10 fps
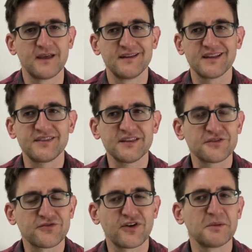They think they're
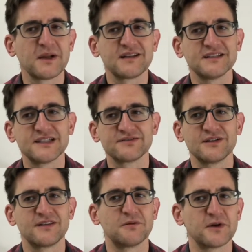fundamentally different
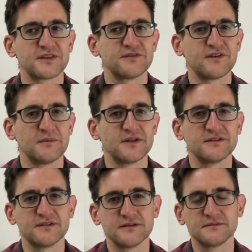than what the feminists
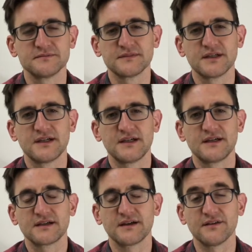do,
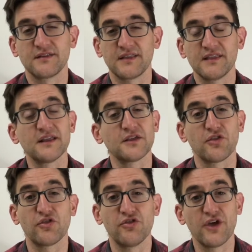because they think
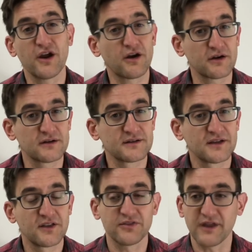their
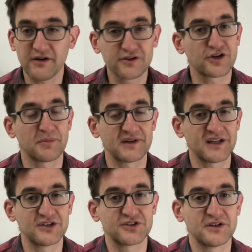
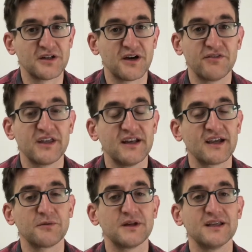interpretation of the
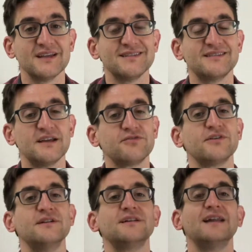iniquity is
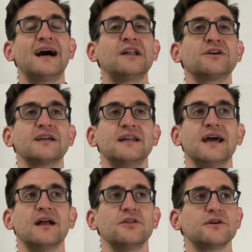different, not looking
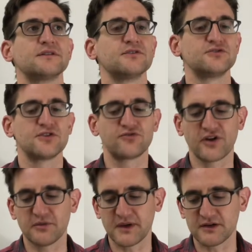at, look, there's just
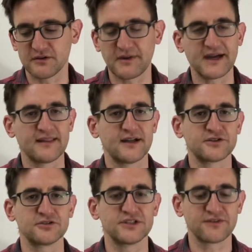fundamental
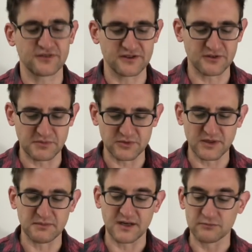biological differences
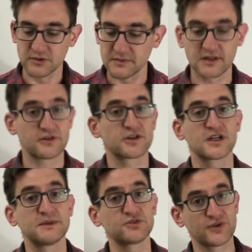between men and women, and they're going to
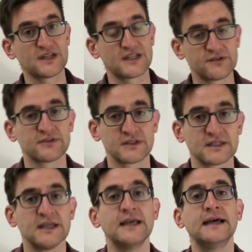be treated
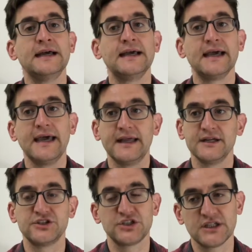differently and
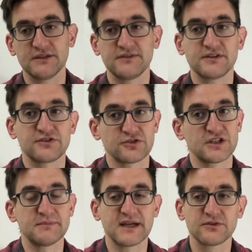achieve certain
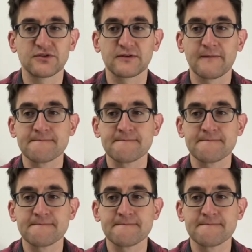amounts